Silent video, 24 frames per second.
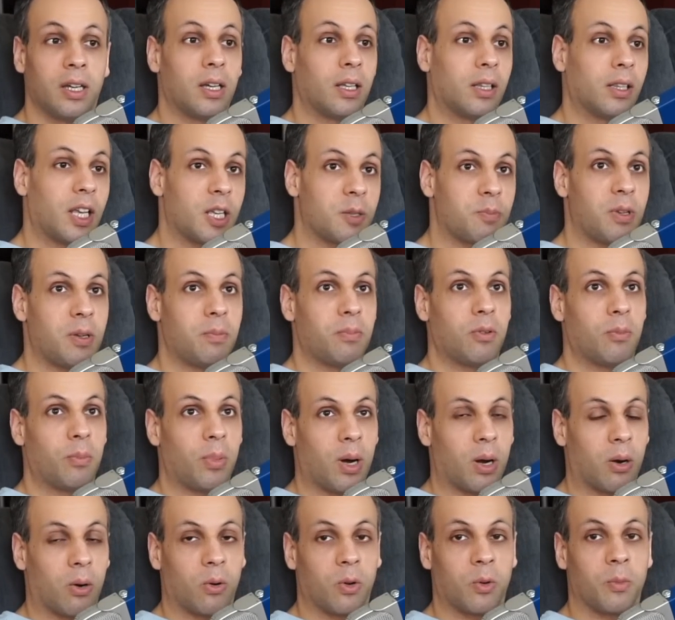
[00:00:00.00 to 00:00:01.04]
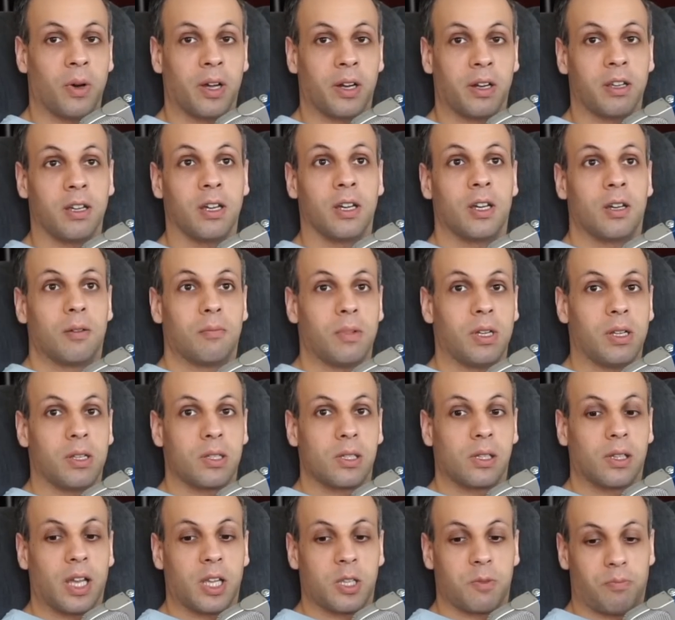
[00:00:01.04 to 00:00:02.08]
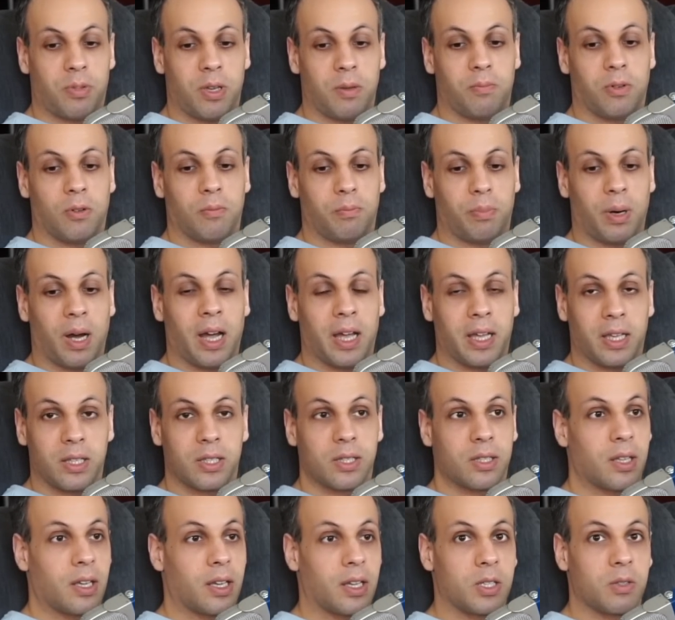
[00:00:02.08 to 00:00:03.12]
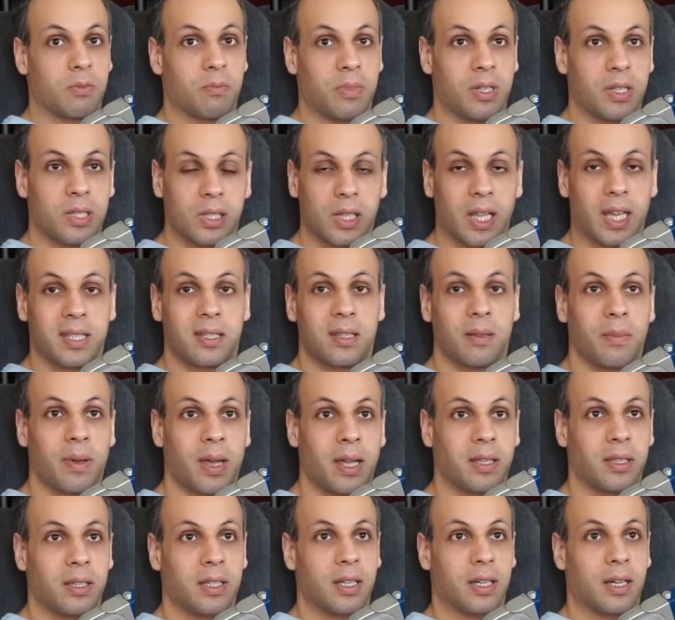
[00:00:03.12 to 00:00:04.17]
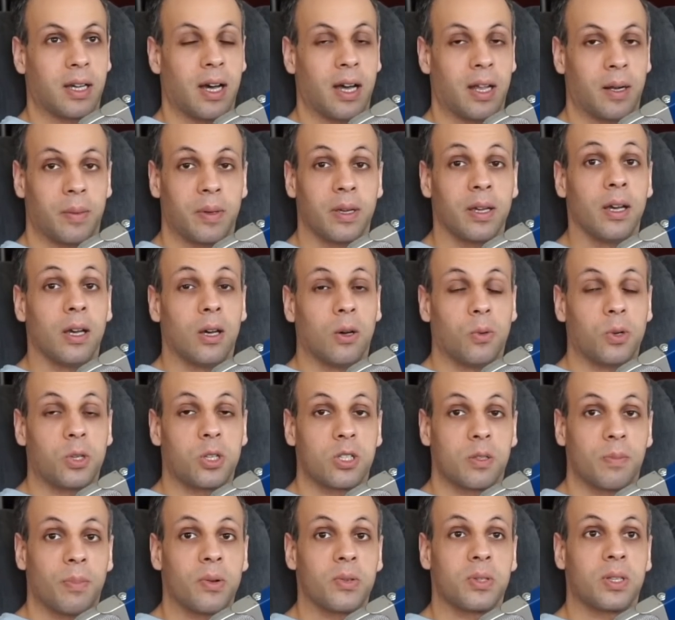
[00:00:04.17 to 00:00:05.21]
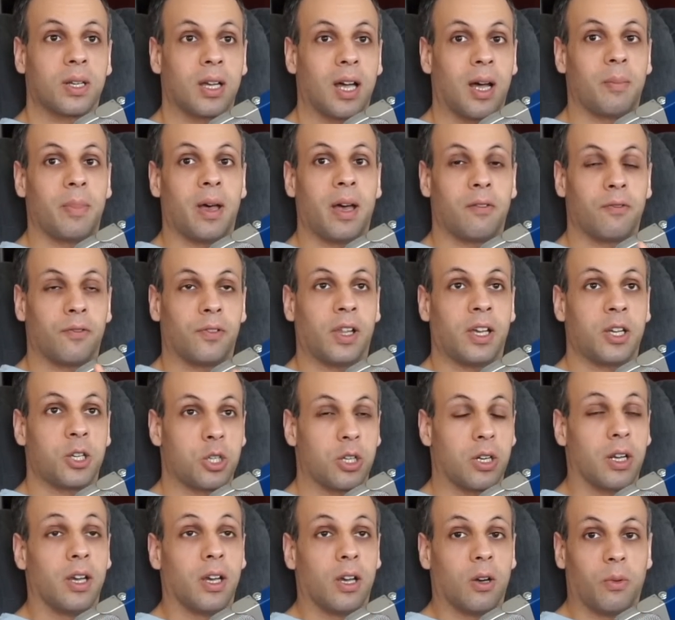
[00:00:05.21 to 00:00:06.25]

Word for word: Less people borrowing money means less people buying things, means less demand in the economy, which is supposed to combat inflation.